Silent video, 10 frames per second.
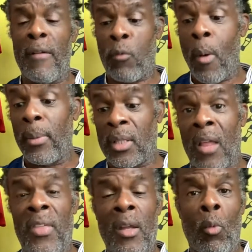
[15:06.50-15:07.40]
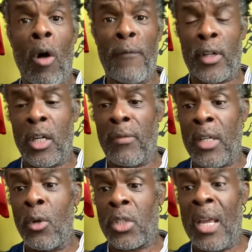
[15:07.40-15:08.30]
Wimbledon. I think Watford could have
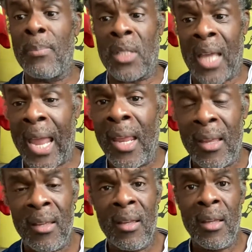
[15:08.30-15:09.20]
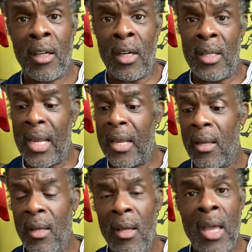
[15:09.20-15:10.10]
used him today, couldn't he?
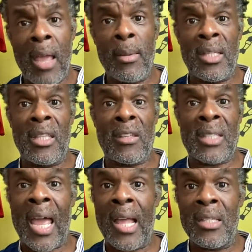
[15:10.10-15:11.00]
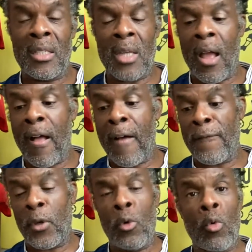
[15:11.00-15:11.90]
He was in the stands a
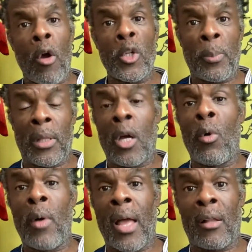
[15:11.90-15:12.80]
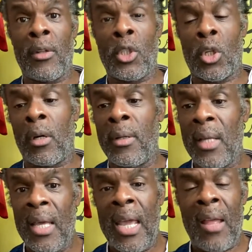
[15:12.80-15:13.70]
few rows below Elton John
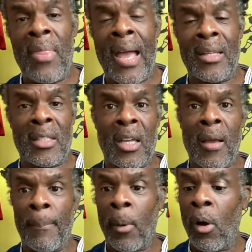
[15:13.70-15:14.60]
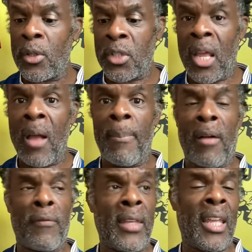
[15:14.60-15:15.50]
in that box there
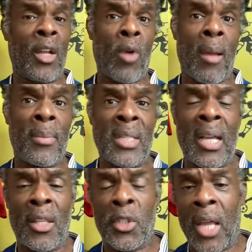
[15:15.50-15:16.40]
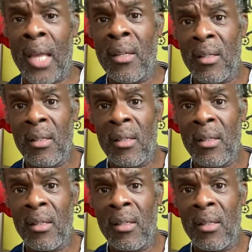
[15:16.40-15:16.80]
above the Graham Taylor stand.